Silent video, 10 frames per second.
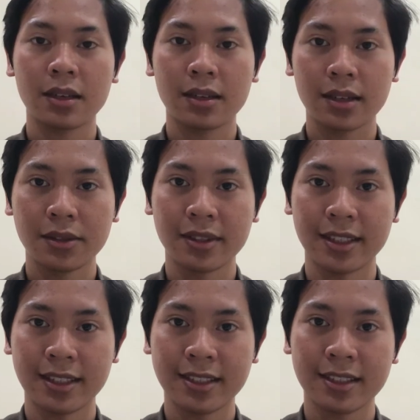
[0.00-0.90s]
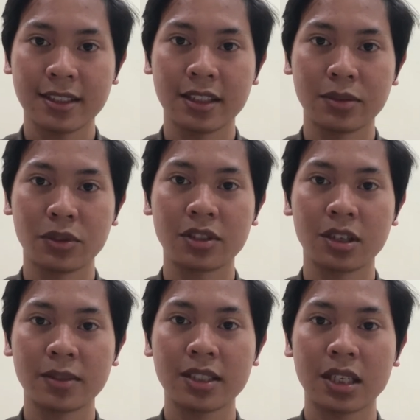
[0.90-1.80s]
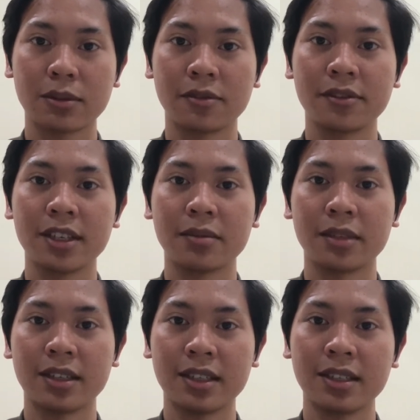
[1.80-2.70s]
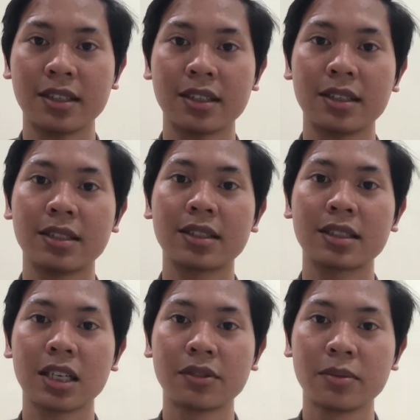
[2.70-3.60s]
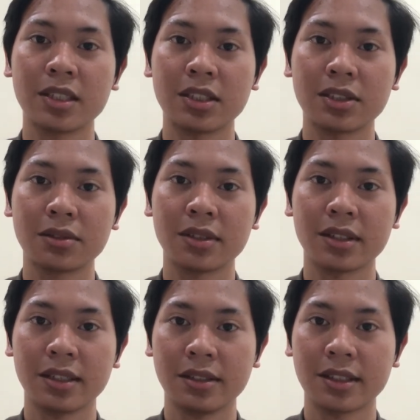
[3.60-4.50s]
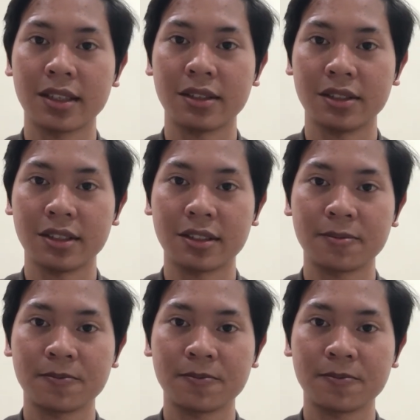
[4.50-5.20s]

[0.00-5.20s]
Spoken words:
Nowadays, the most common type of fiat money is government-issued legal tenders.